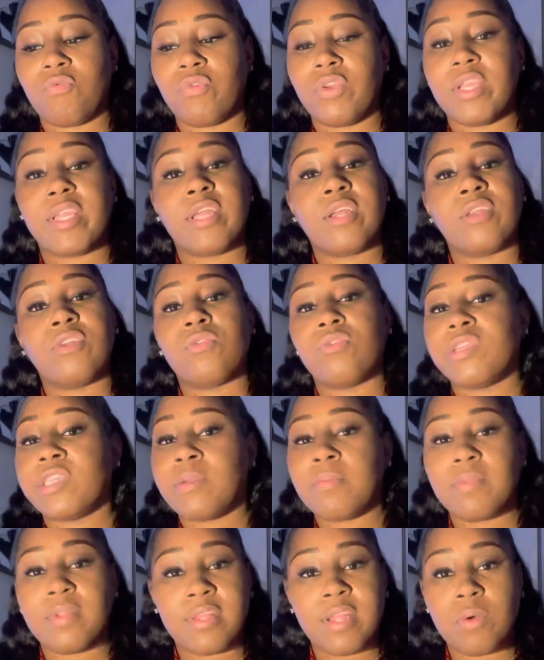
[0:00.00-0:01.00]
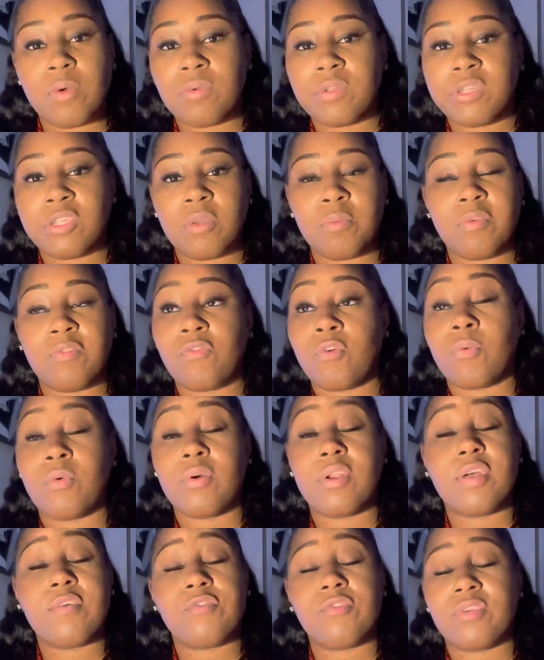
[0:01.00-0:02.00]
rekindle something that was there before,
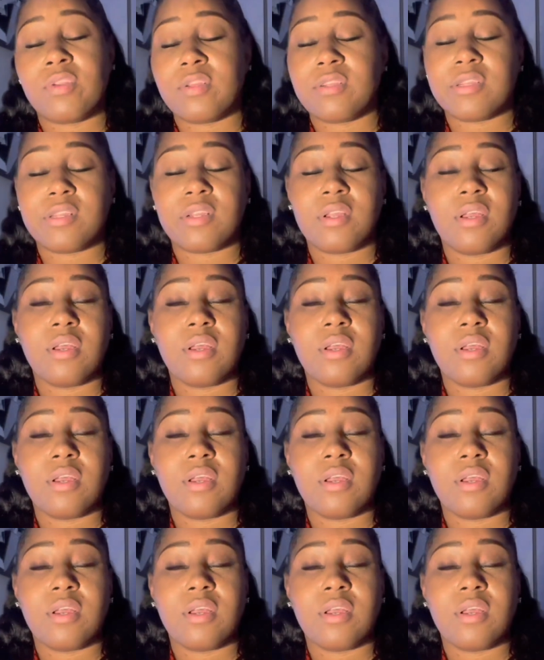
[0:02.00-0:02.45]
whatever it is.